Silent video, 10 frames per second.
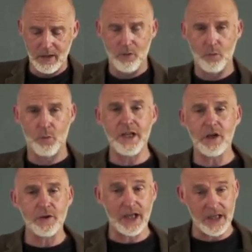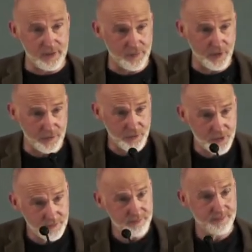We don't get it,
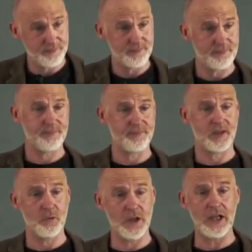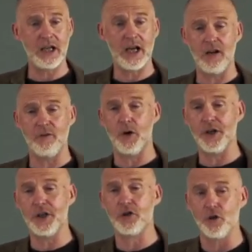folks. We have what
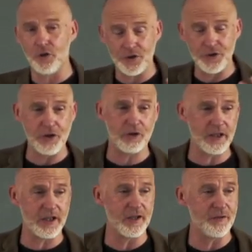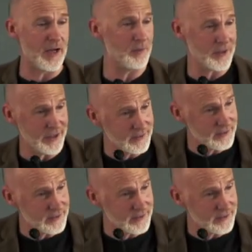you call the nuclear family